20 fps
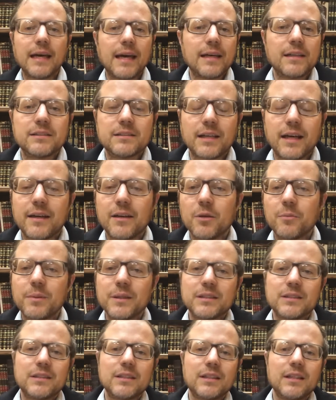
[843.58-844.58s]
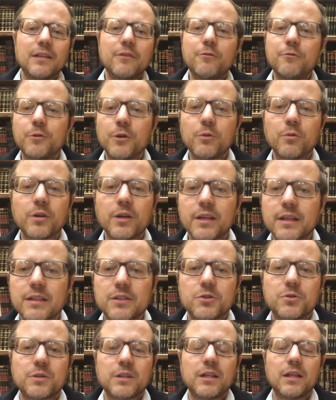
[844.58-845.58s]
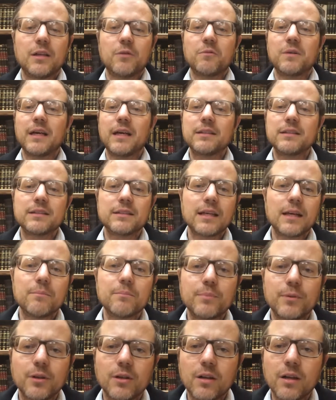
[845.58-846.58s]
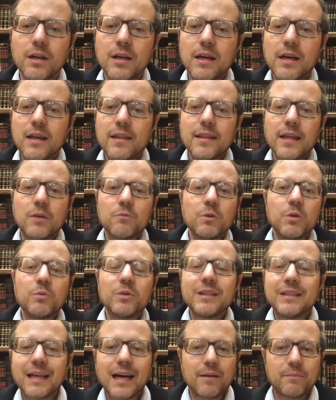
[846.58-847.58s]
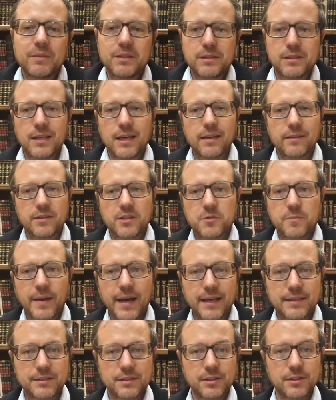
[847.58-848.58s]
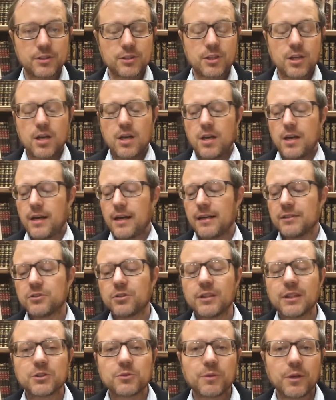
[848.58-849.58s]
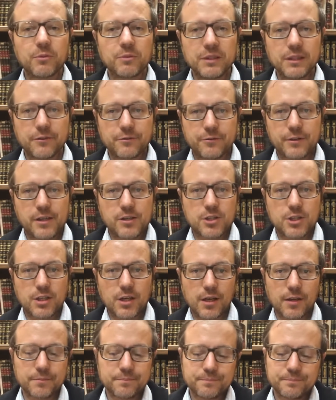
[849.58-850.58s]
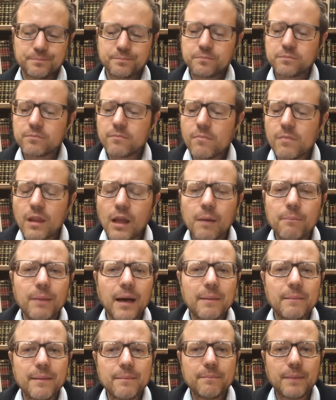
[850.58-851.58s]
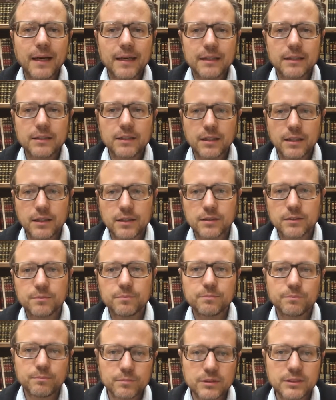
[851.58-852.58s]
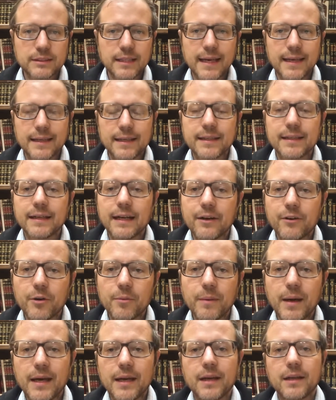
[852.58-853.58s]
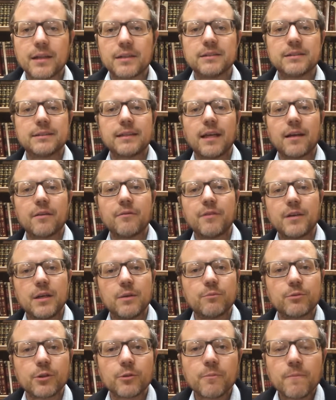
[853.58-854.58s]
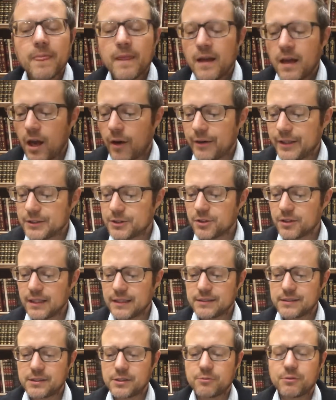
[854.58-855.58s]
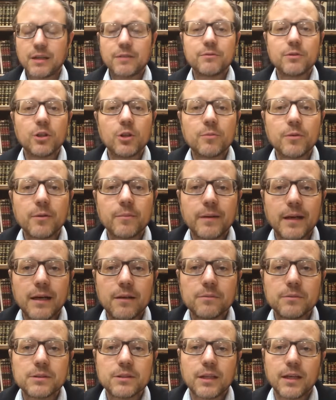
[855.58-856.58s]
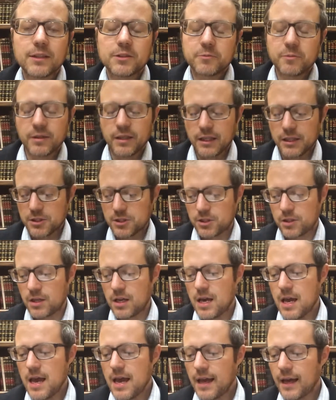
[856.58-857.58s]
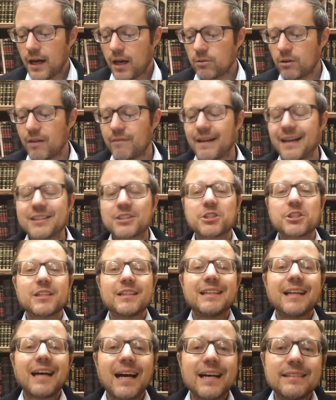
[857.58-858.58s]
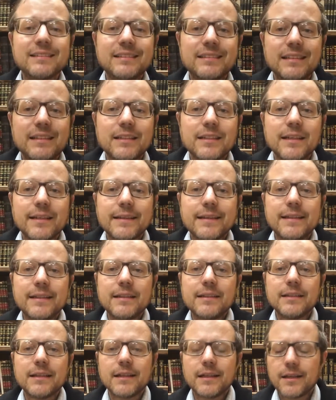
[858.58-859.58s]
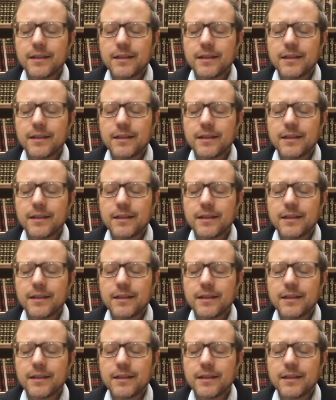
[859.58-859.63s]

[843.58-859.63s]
exile. But if we were in Israel and we had the temple, then we would not be saying this passage. So that's why we differentiate by saying it in Aramaic instead of Hebrew. All right, so that's Rav Loberbaum's explanation. Rav Ashkenazi, he